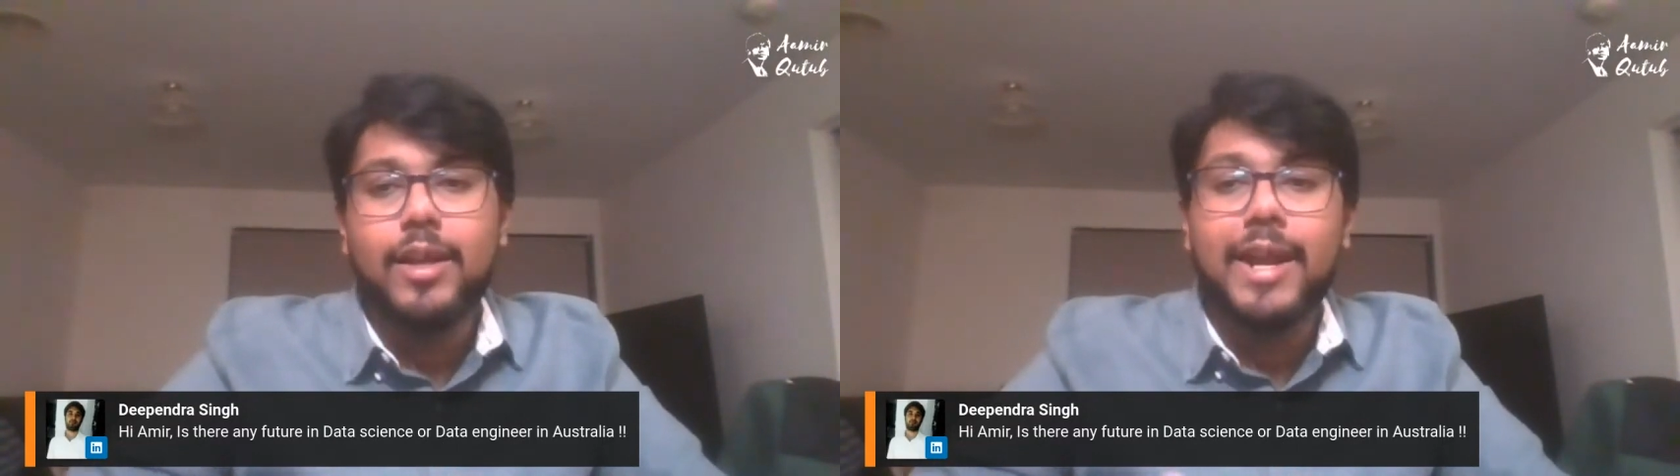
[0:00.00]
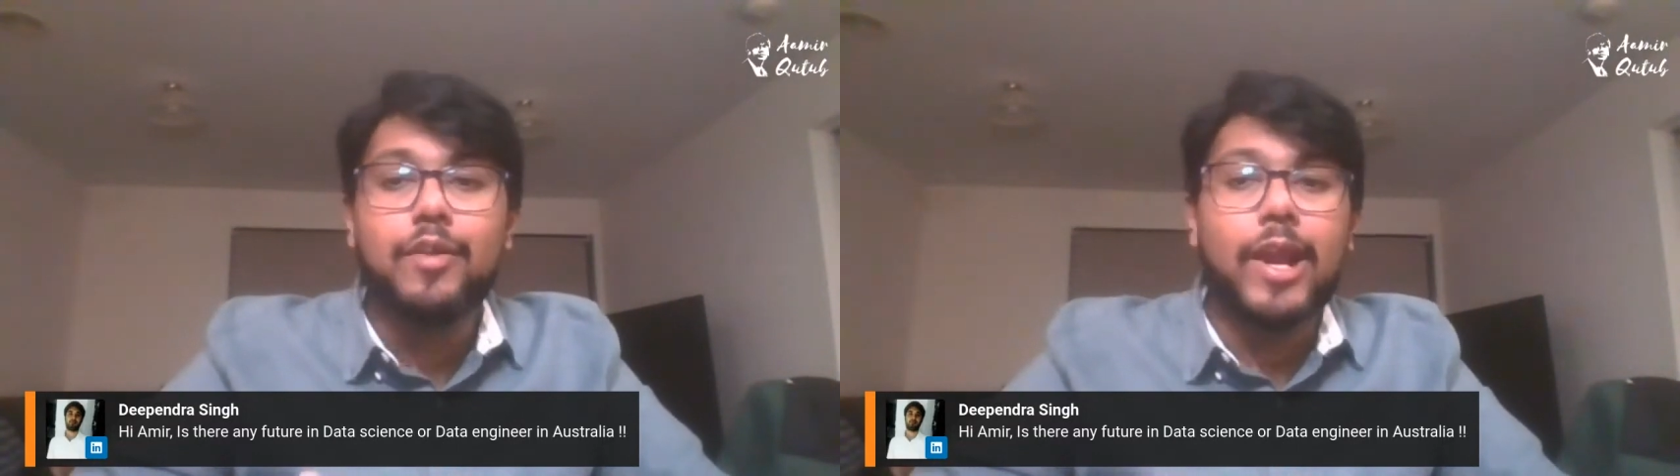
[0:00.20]

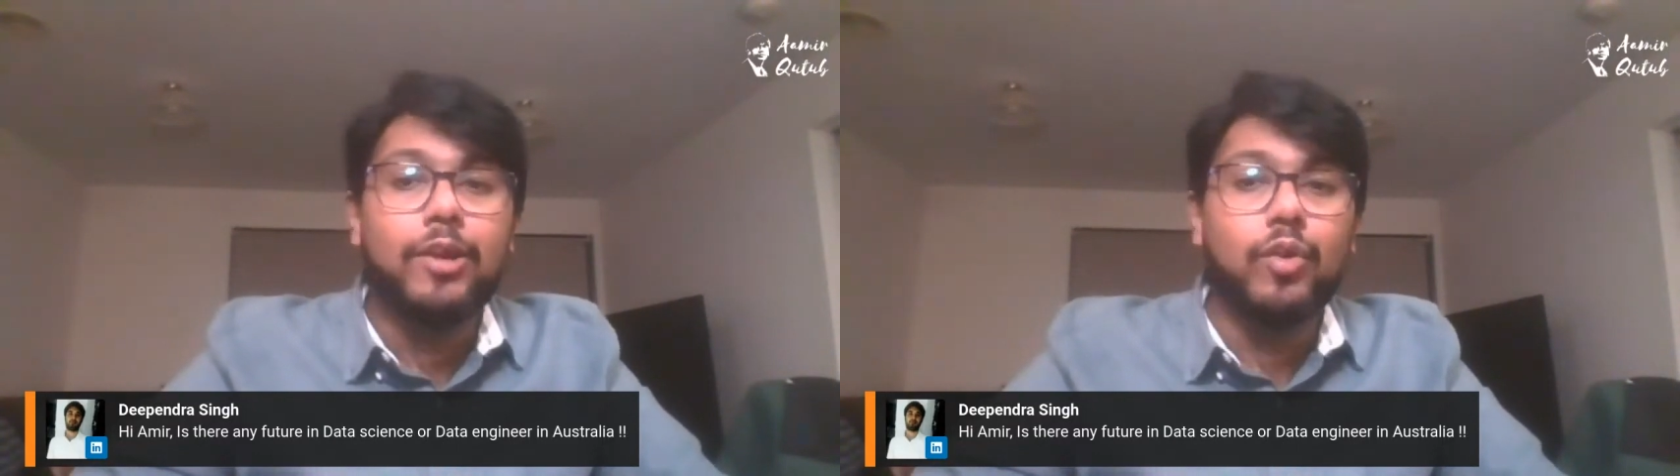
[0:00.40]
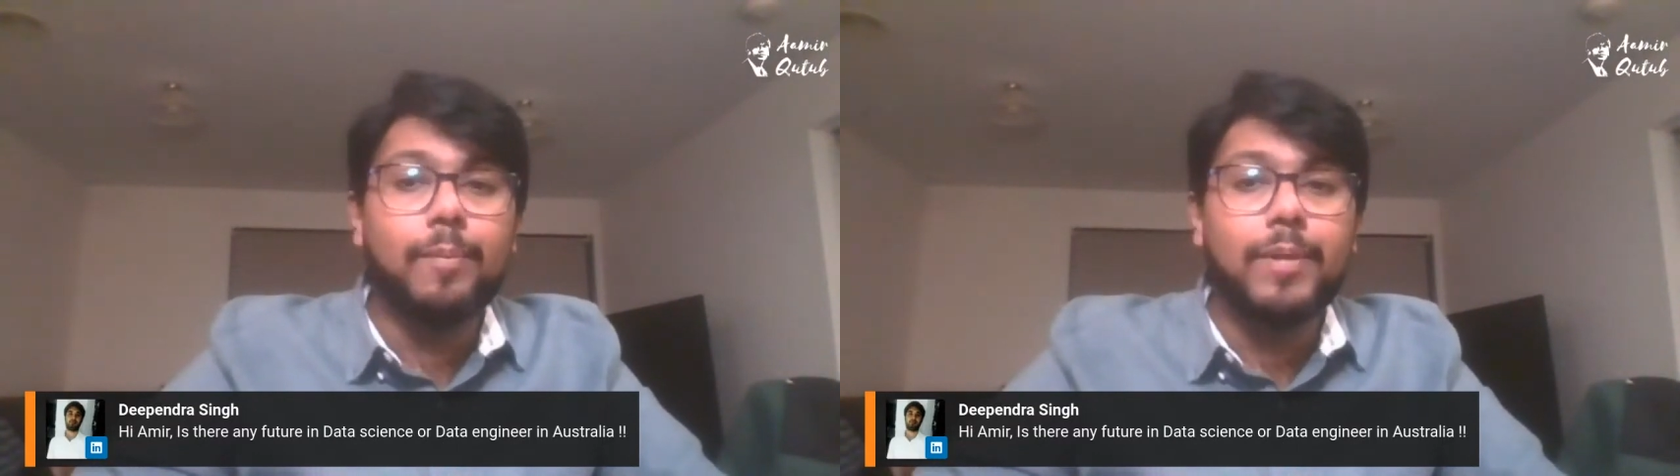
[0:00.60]
and
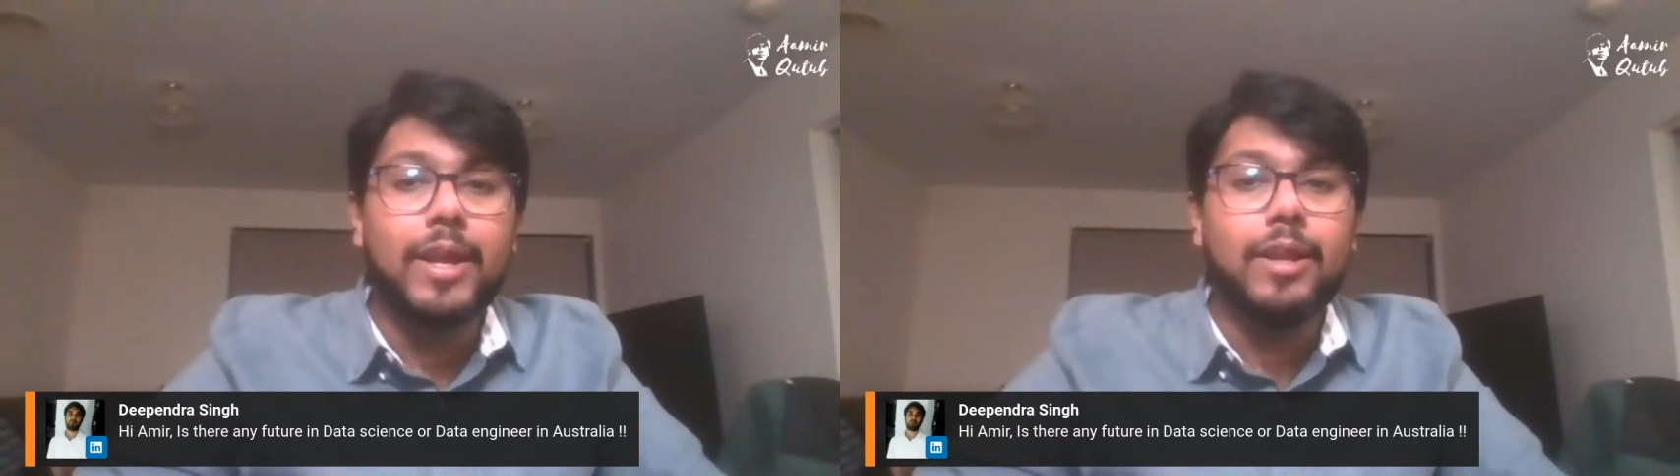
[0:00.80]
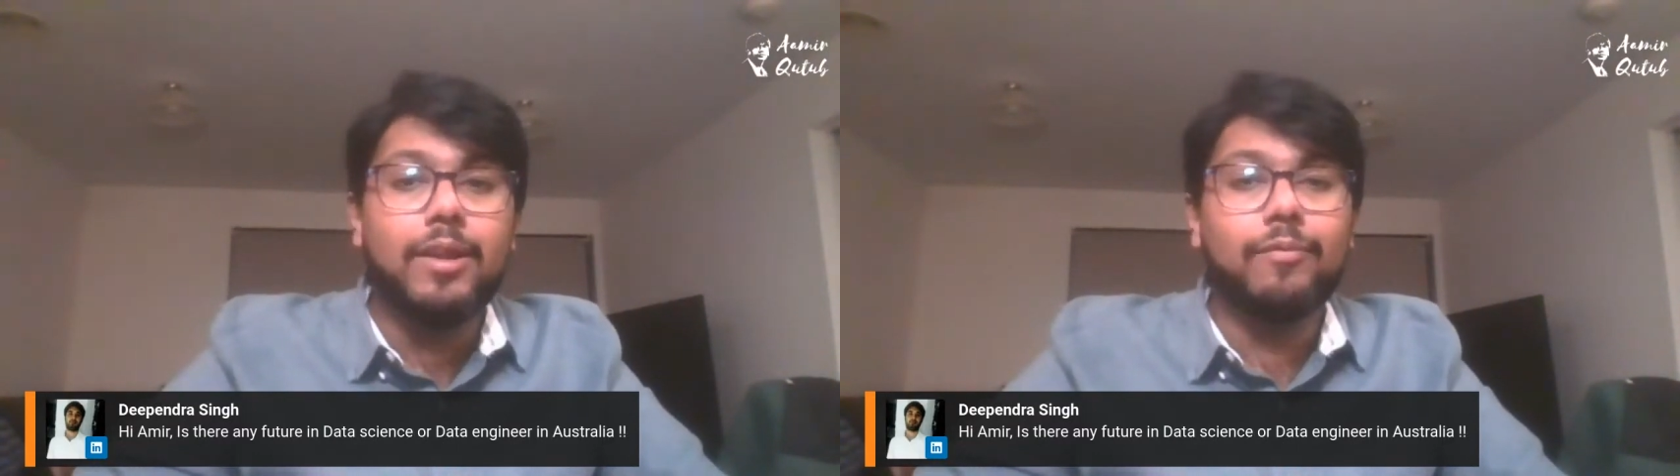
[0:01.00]
trying to
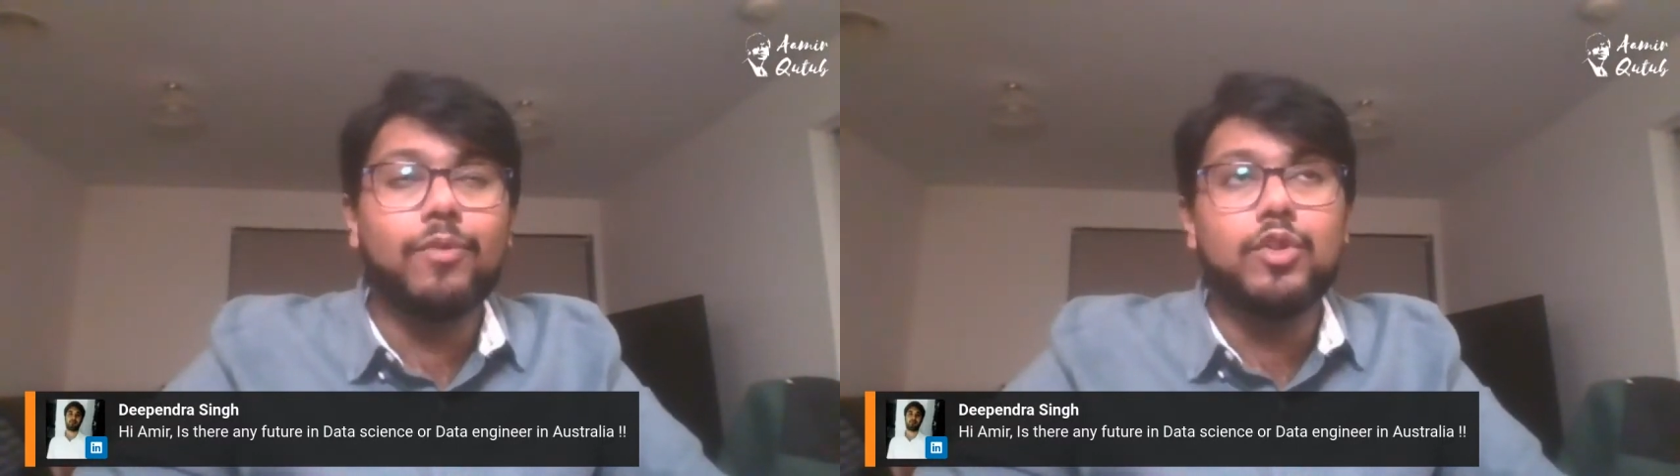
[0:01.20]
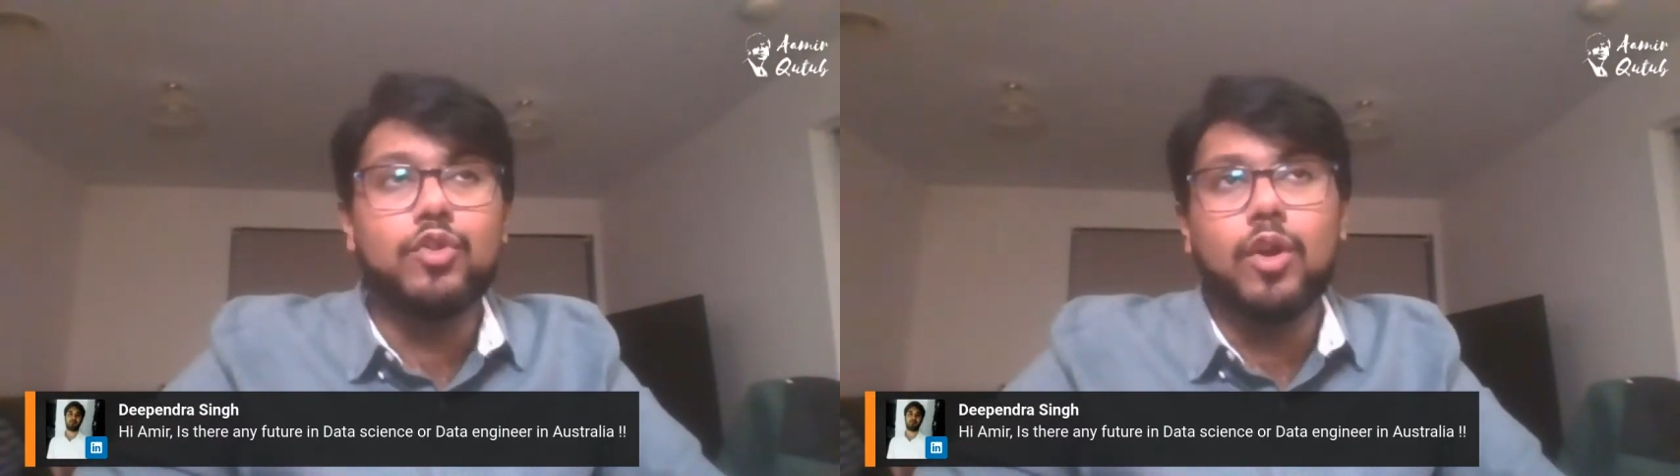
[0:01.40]
apply
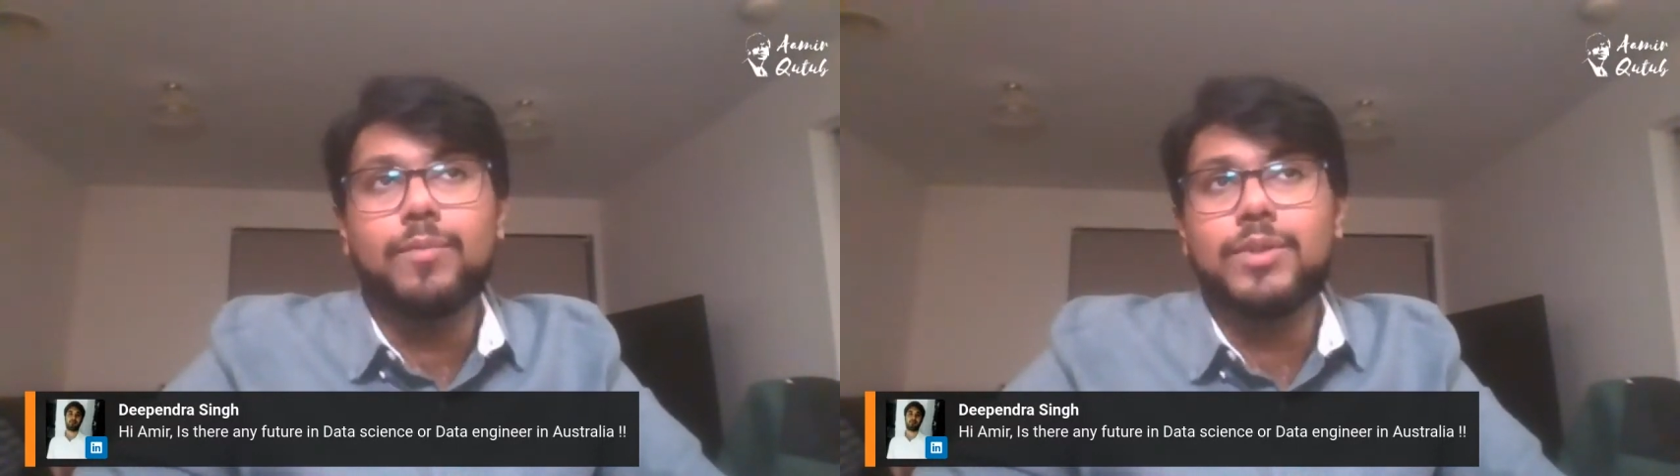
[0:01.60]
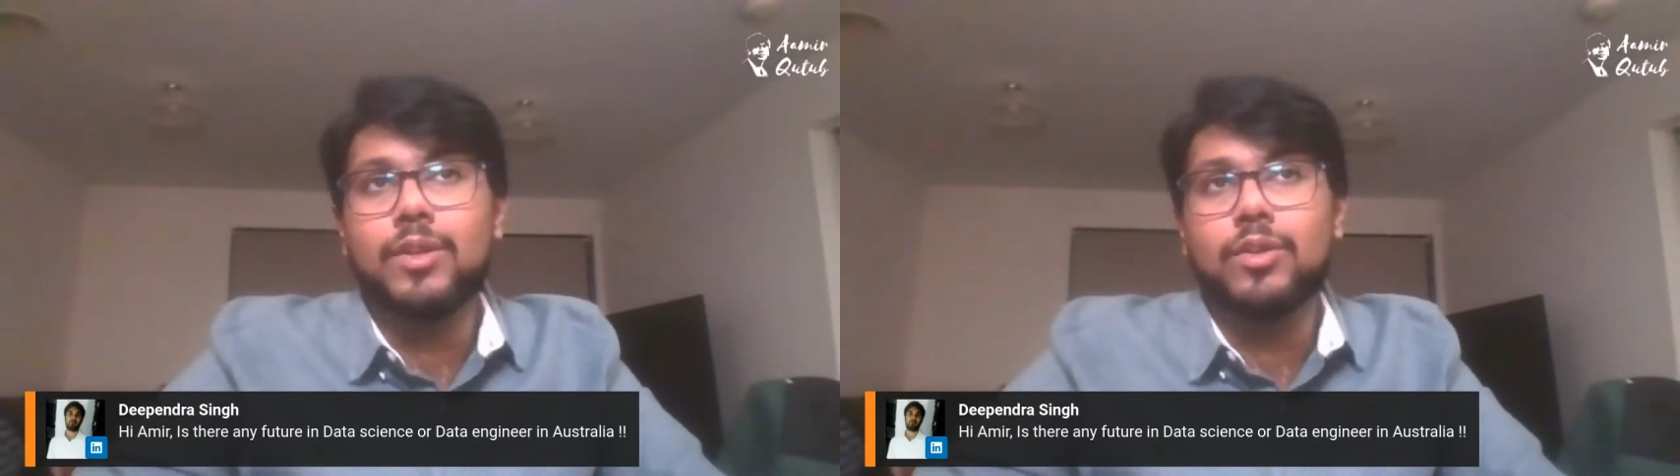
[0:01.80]
for jobs in